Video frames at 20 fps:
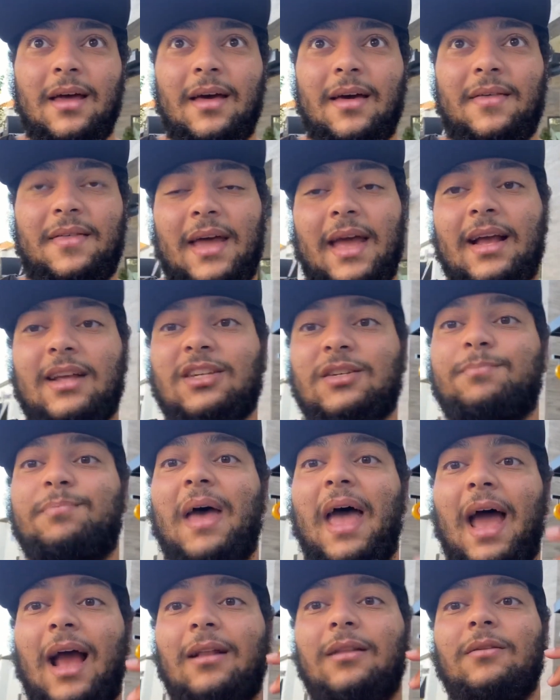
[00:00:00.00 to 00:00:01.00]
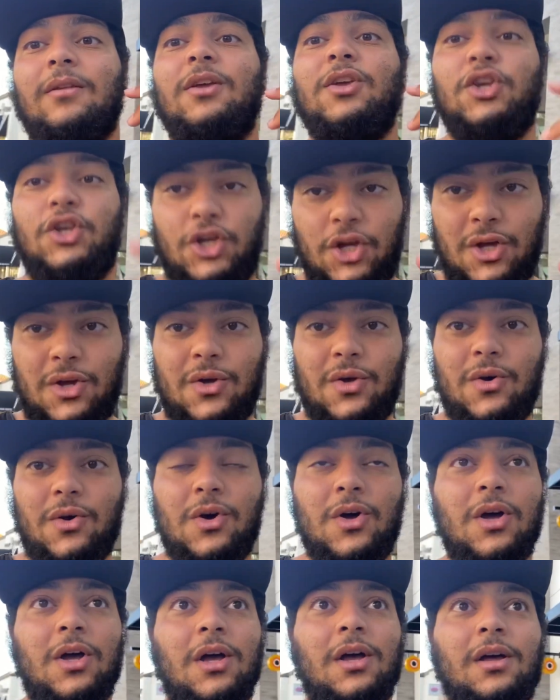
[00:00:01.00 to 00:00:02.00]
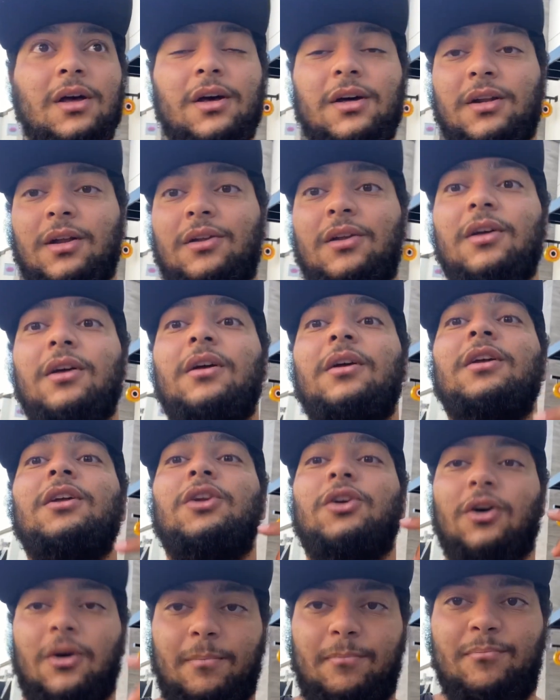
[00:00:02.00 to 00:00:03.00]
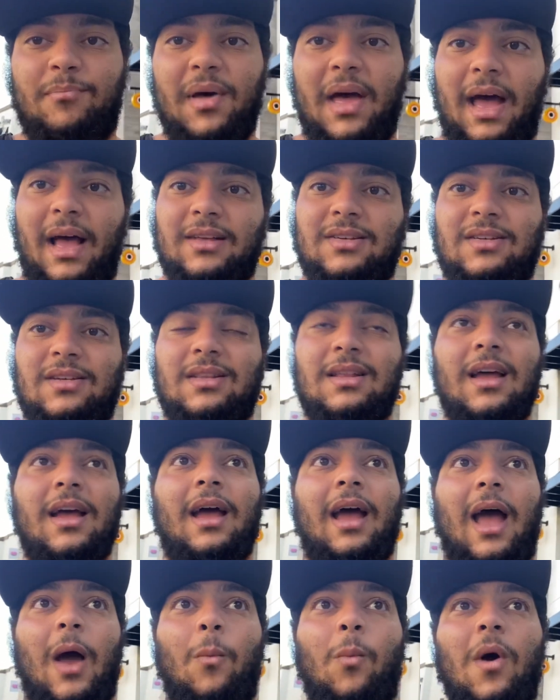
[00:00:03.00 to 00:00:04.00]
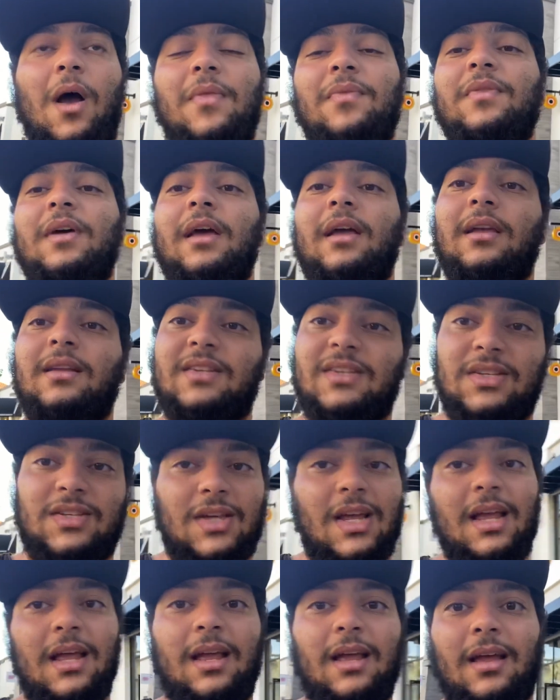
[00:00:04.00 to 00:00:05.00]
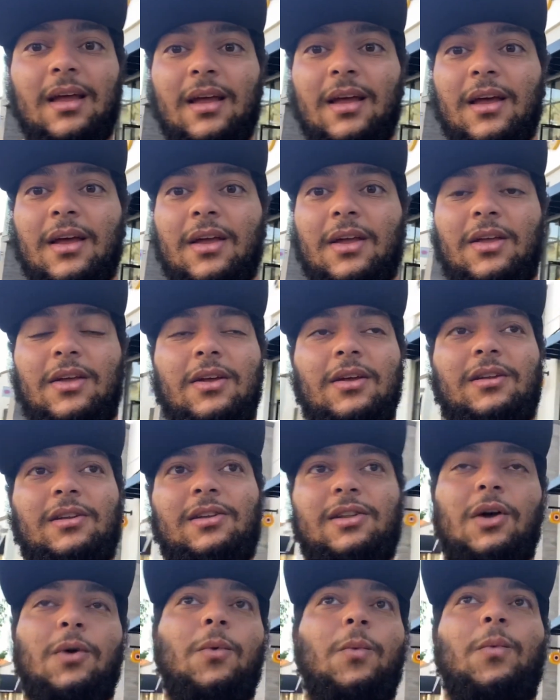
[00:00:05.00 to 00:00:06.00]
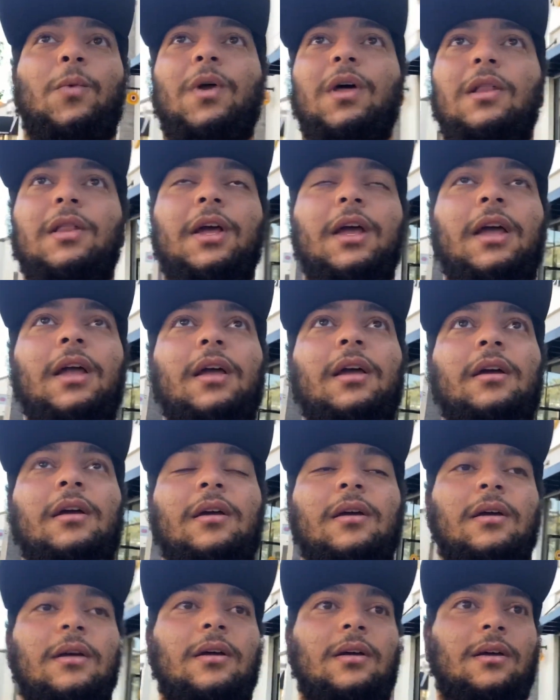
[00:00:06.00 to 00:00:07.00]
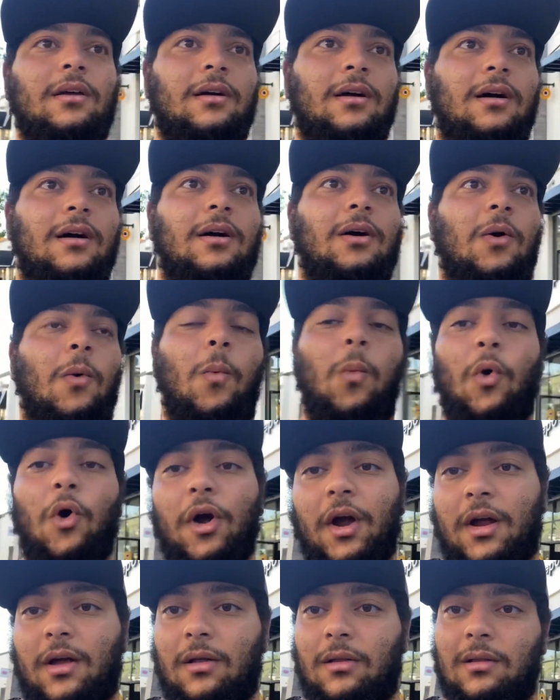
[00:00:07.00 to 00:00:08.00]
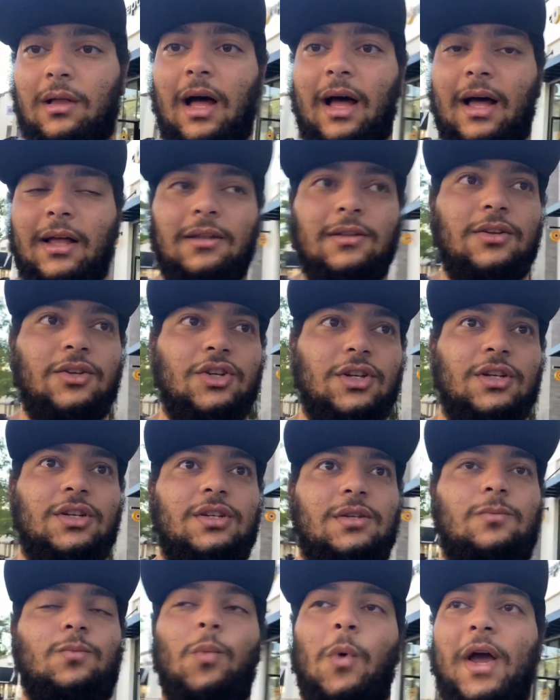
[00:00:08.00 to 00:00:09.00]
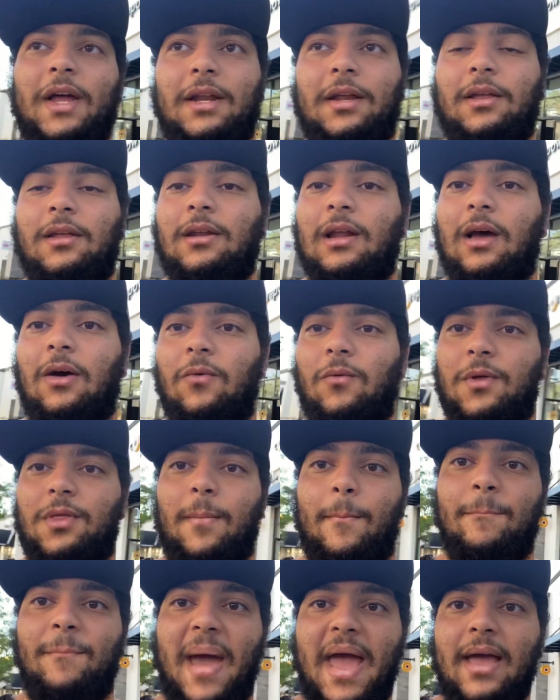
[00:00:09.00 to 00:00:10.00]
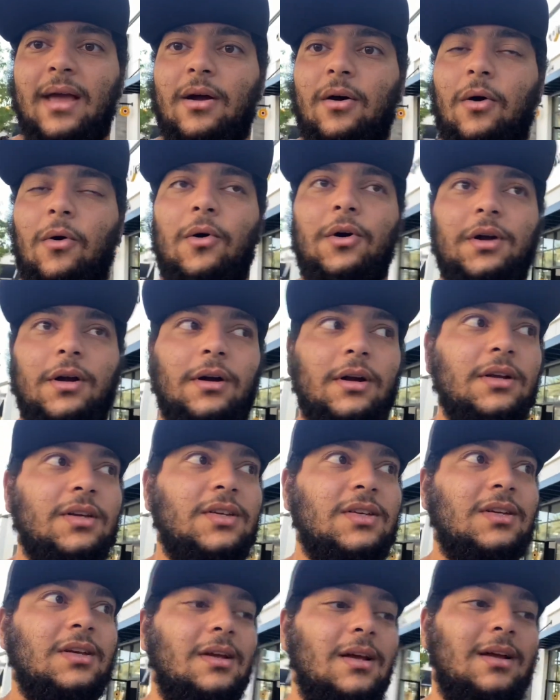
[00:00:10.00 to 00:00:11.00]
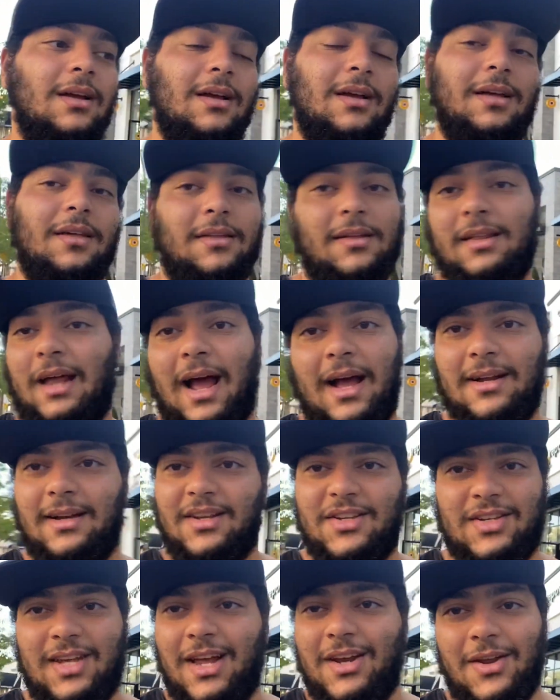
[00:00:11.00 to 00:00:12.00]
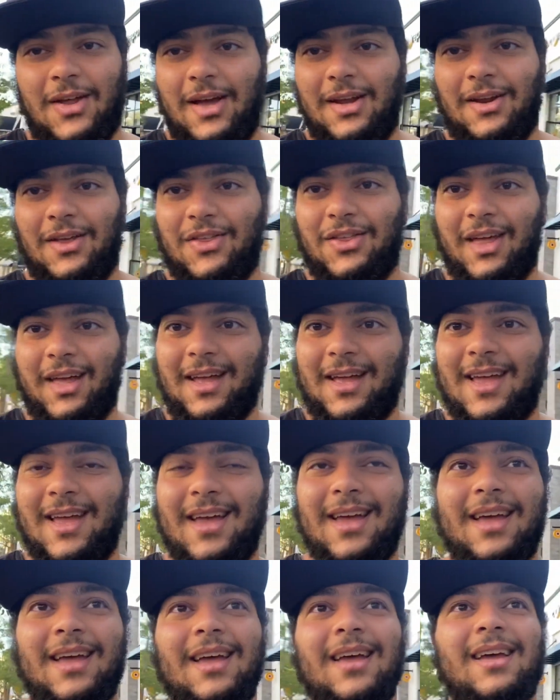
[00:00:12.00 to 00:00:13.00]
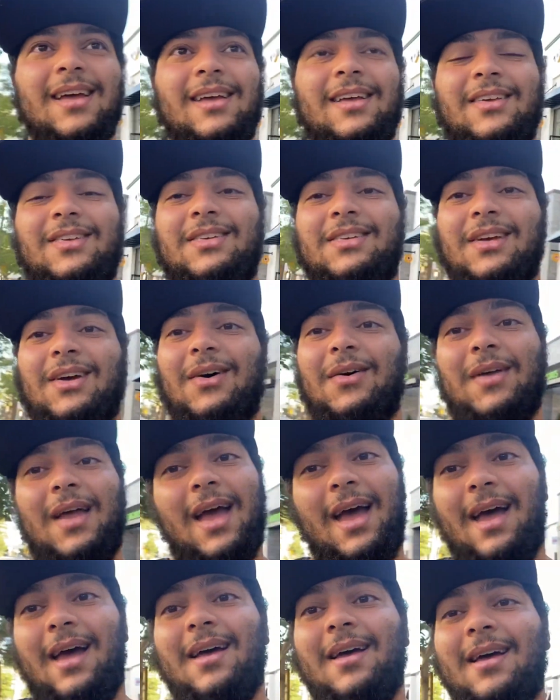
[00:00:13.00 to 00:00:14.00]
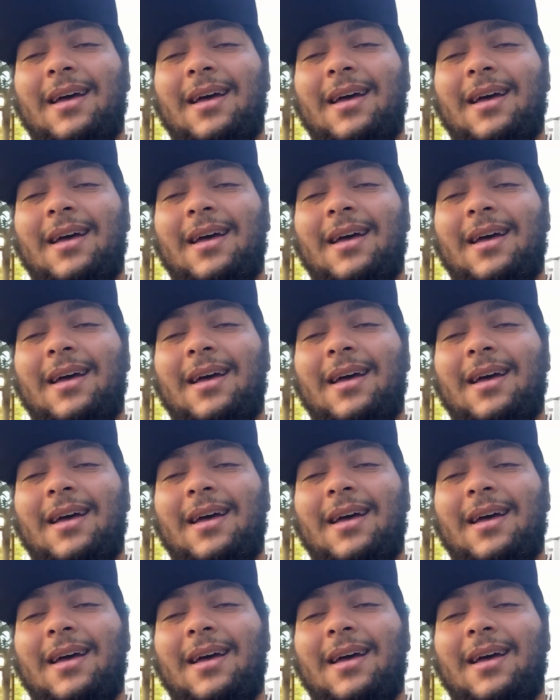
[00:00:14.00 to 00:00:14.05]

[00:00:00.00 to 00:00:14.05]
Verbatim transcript: they expect you to do your best. And when they see you don't really uh, work a lot, just waiting, you know, for the banger orders, they're not gonna send you anything. So yeah,